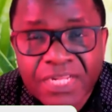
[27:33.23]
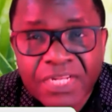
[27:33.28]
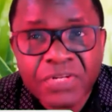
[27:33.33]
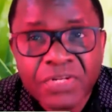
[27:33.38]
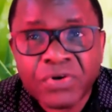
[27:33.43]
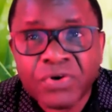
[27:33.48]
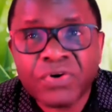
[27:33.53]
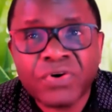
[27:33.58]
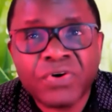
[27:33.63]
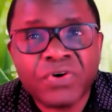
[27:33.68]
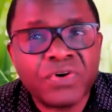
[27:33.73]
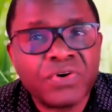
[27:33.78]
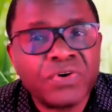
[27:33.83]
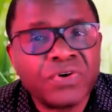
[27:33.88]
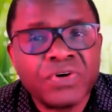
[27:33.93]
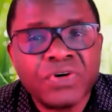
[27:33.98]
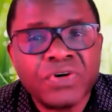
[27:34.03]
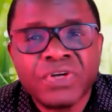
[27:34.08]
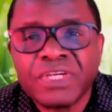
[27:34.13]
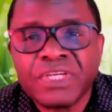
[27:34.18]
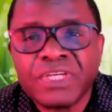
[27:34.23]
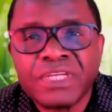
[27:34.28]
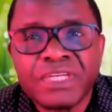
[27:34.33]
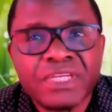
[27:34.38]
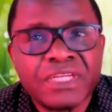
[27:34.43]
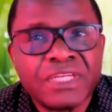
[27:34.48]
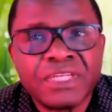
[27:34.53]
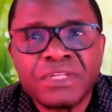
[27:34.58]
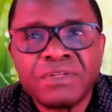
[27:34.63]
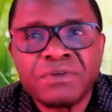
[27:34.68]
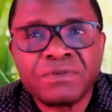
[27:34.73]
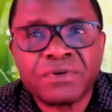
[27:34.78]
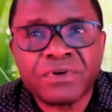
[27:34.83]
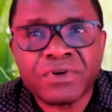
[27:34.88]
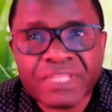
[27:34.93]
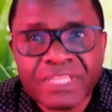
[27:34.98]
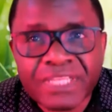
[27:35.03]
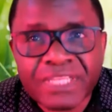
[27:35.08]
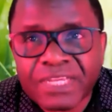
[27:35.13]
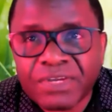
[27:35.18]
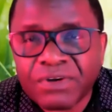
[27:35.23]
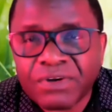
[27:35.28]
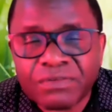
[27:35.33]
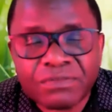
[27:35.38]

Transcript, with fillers: no invoking